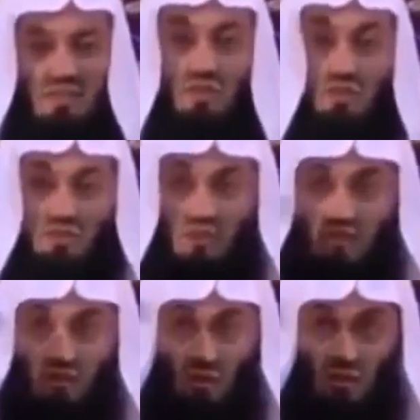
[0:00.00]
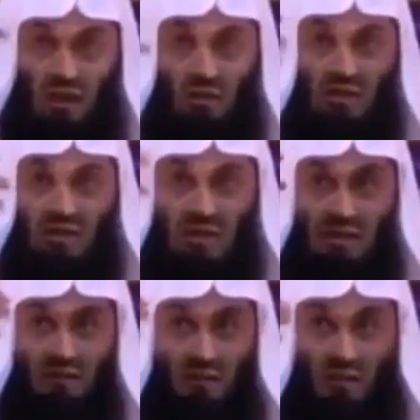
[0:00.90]
So you first scroll down and
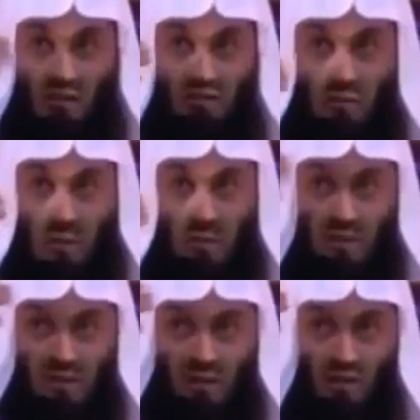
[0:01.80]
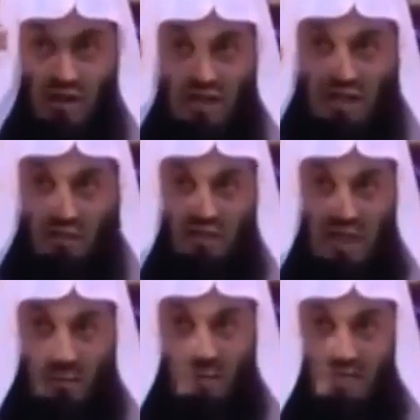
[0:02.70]
see if you know a few people, you know, some
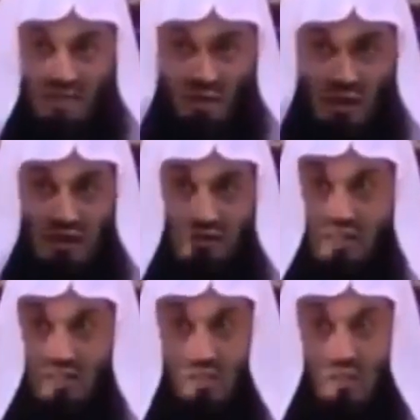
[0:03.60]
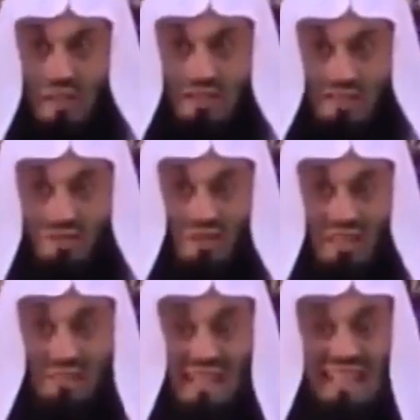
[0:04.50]
VIPs in your life, they need to be answered to
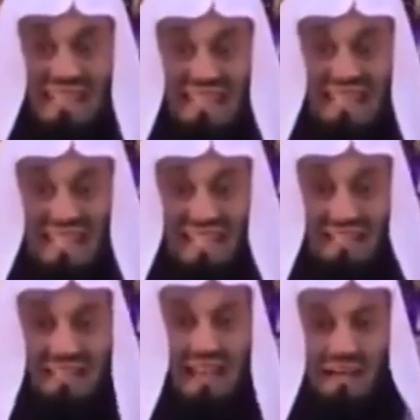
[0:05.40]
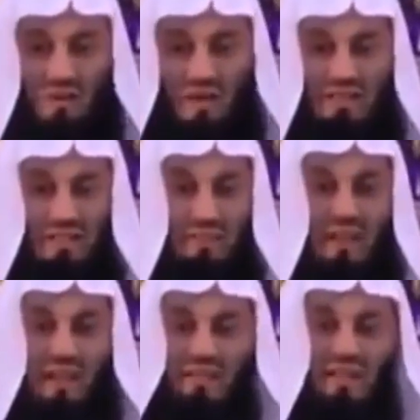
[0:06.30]
immediately. And you answer them.
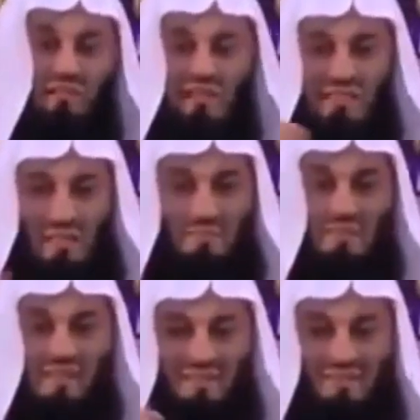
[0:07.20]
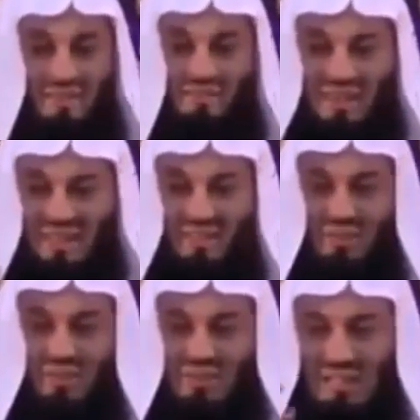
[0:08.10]
And then if there's numbers that you don't really
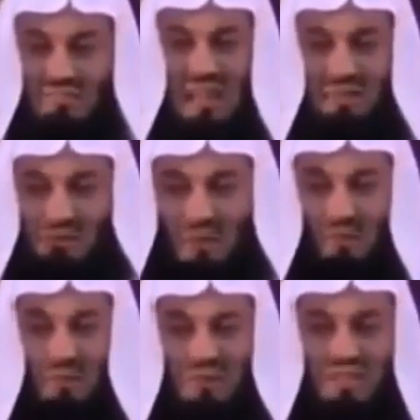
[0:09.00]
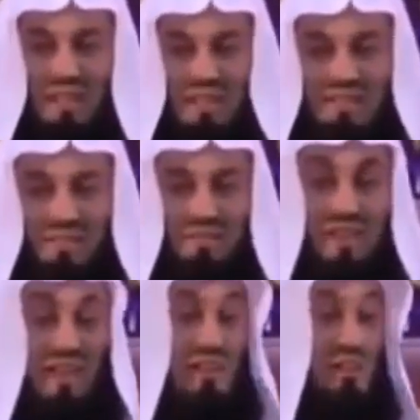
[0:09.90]
know, or sometimes people who are just asking you,
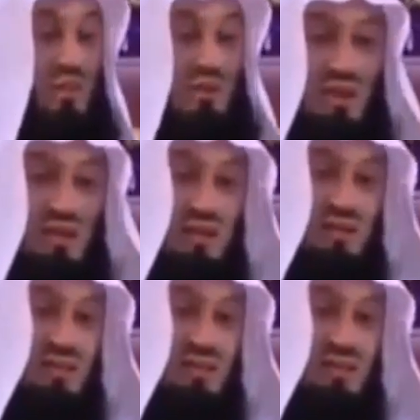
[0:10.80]
you know what really